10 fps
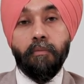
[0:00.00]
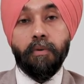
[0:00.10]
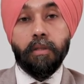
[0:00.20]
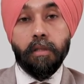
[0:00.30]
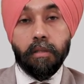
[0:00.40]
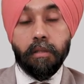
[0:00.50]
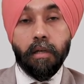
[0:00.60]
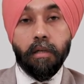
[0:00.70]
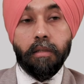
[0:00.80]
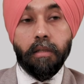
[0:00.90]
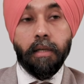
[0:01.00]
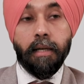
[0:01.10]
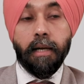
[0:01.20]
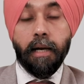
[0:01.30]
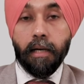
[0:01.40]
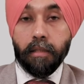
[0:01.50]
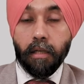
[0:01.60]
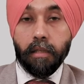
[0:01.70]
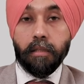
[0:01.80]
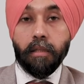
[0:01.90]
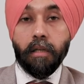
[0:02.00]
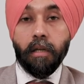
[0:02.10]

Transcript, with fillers: with these drugs, and thus